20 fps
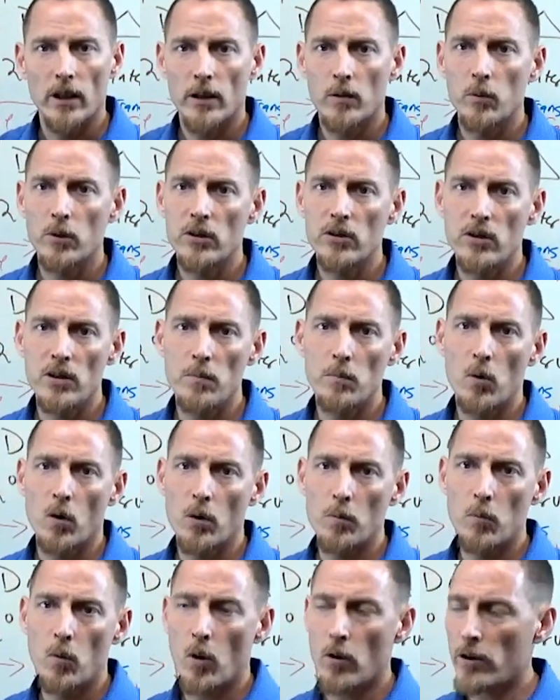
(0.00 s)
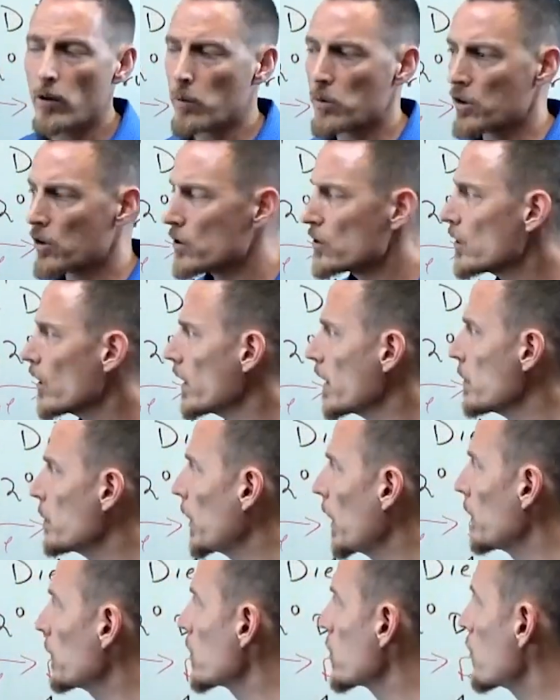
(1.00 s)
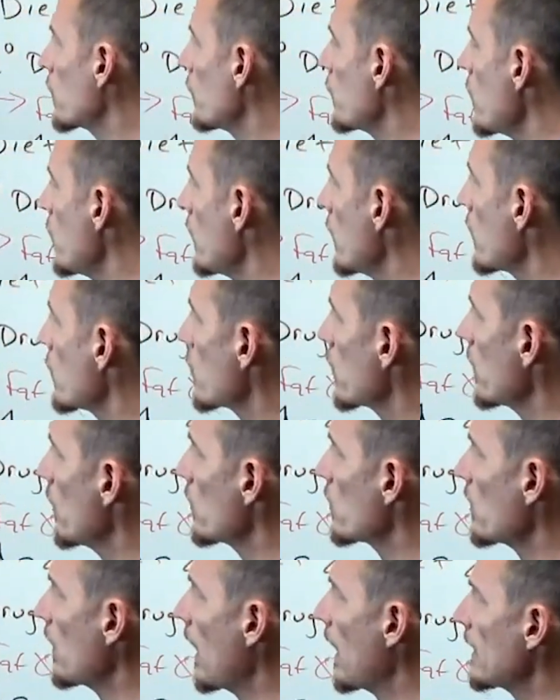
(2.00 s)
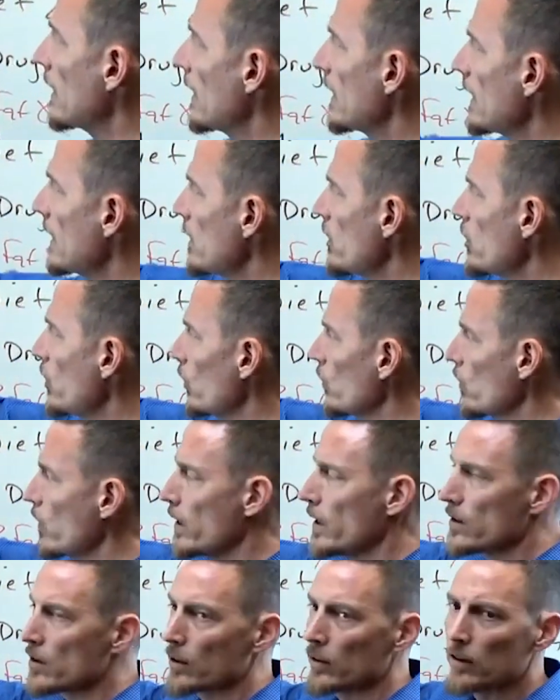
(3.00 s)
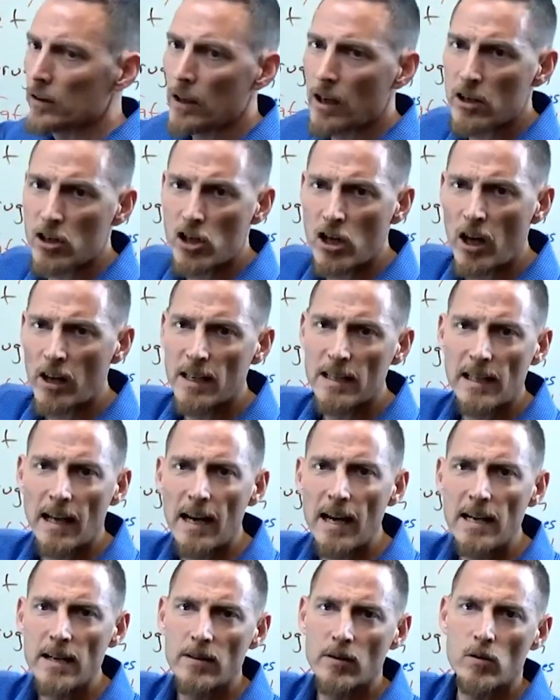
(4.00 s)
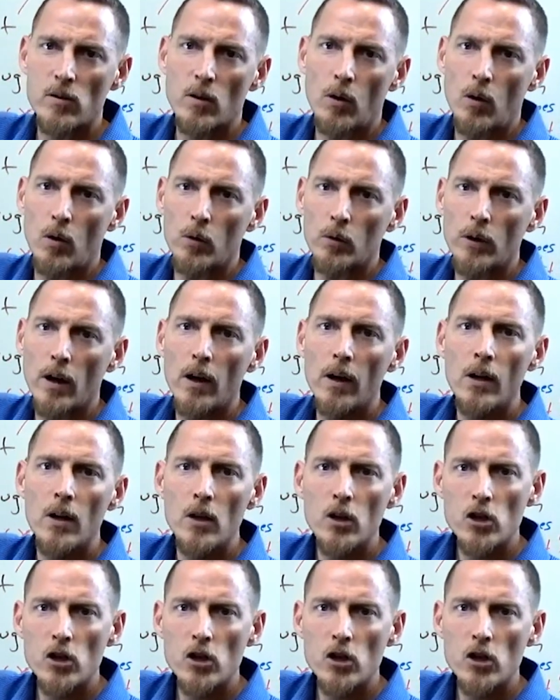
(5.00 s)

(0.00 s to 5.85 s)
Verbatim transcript: Like, we see more and more. There was a study published a few years ago saying that children as, as young as eight years old